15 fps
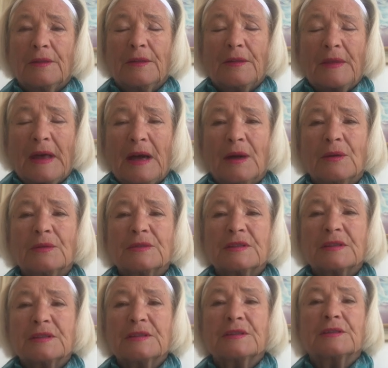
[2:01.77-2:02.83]

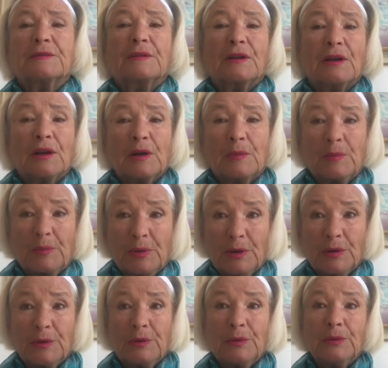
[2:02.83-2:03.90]
Thousands of her
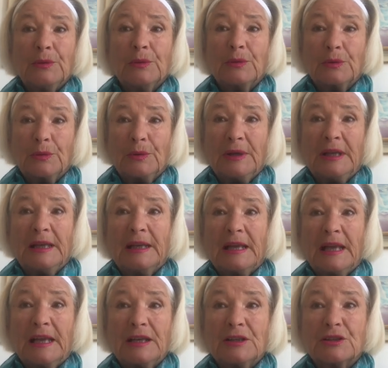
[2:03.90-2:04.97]
blue-green
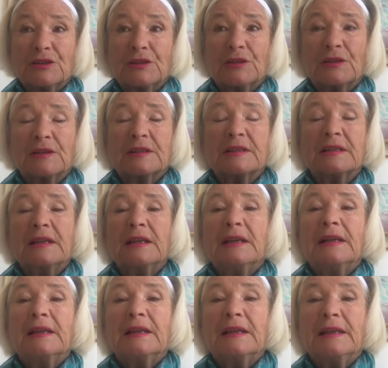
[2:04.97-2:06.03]
angels
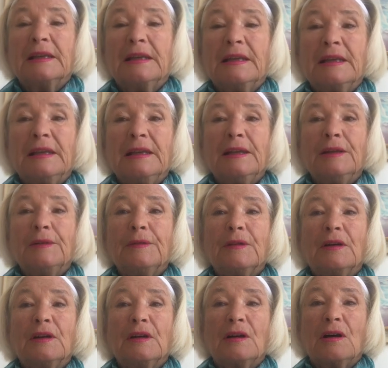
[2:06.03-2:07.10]
leave
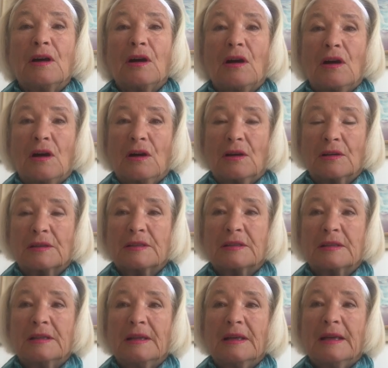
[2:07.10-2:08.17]
her heart
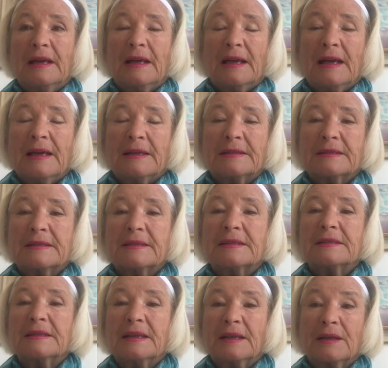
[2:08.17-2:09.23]
and
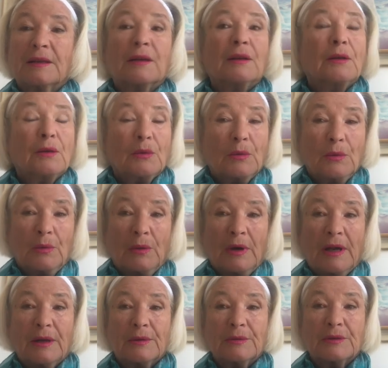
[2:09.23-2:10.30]
sing
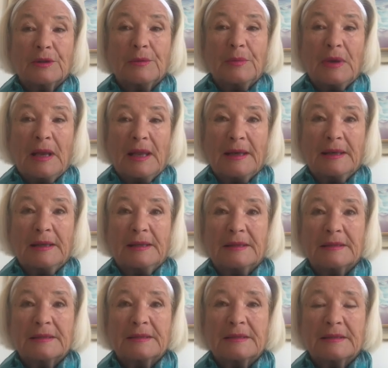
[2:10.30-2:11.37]
round the
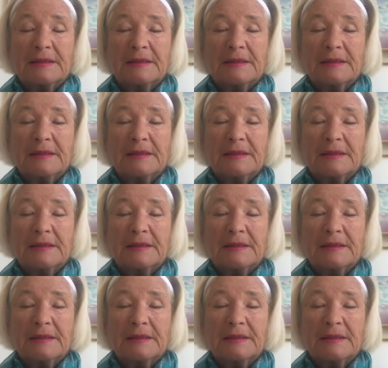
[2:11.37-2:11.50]
planet.